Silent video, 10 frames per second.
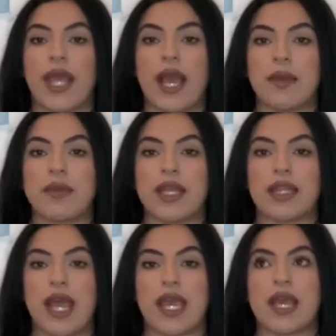I mean
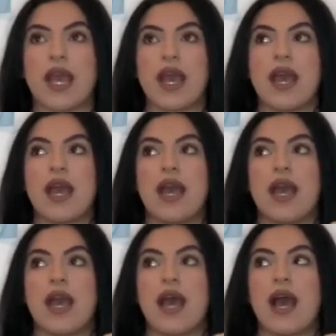like,
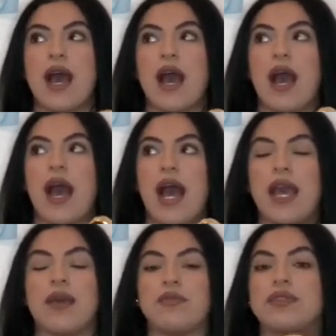
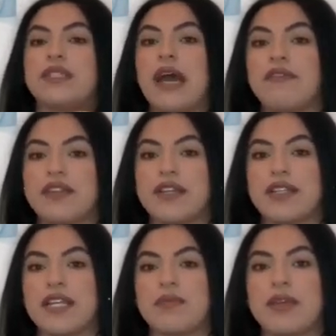I will
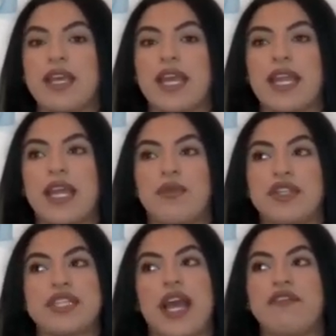definitely be getting,
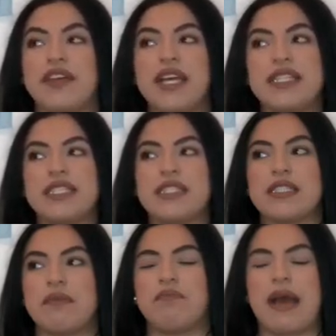which I feel like this is
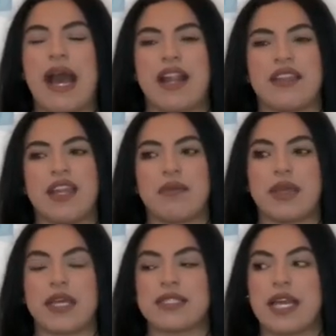a bad thing
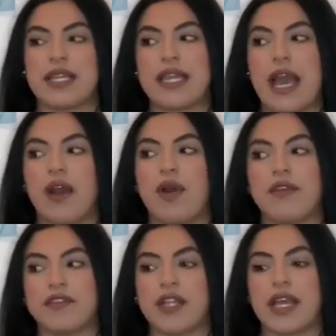because like now I
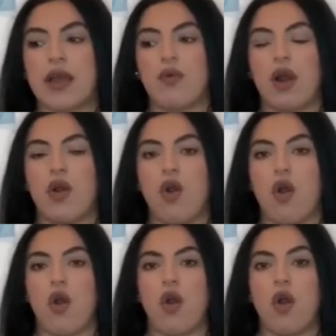feel like I want
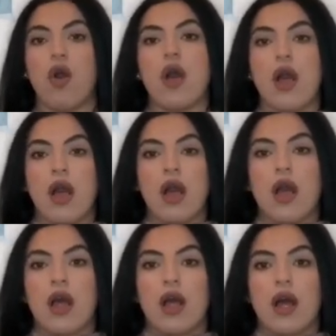all
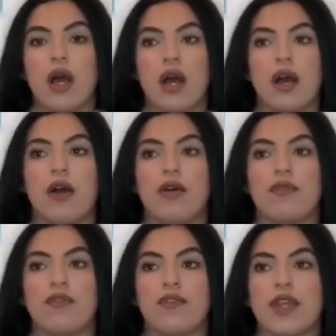of
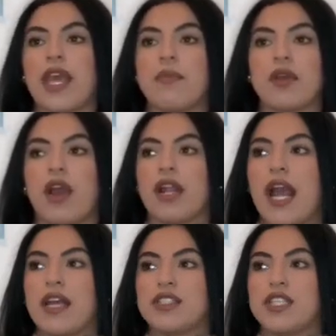Kim
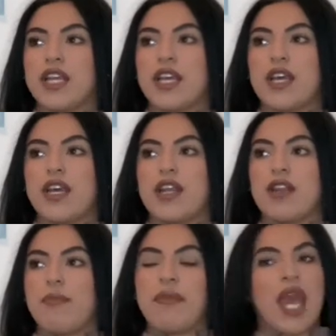
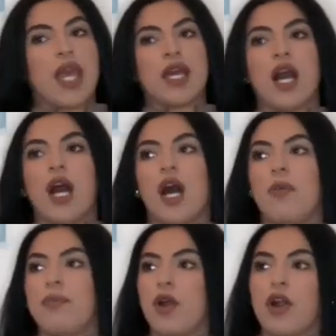Kardashian
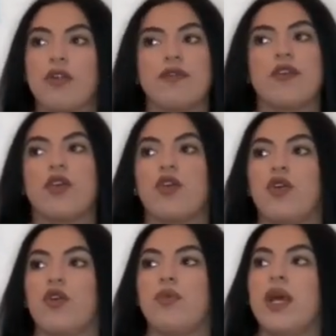makeup, perfume,